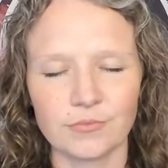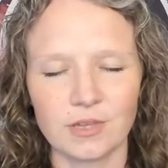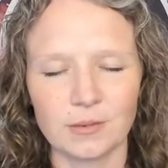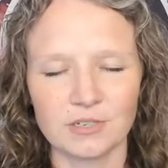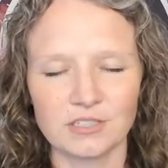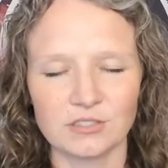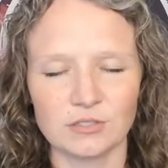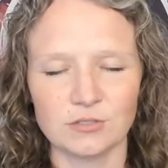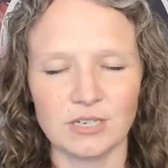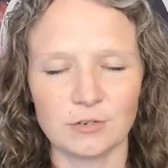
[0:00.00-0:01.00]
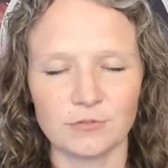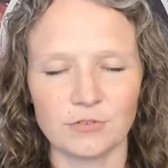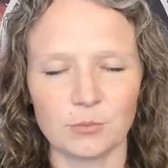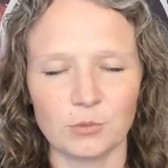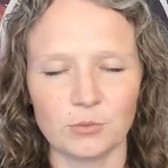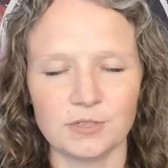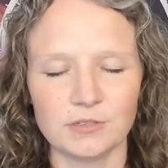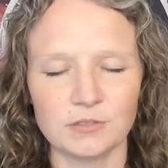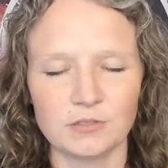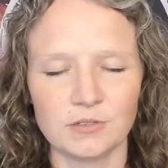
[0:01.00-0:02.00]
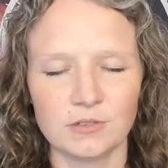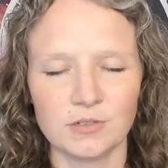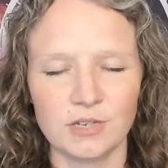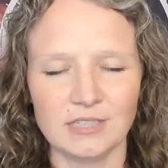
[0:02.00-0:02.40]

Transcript: I'm gonna slow down for a moment. I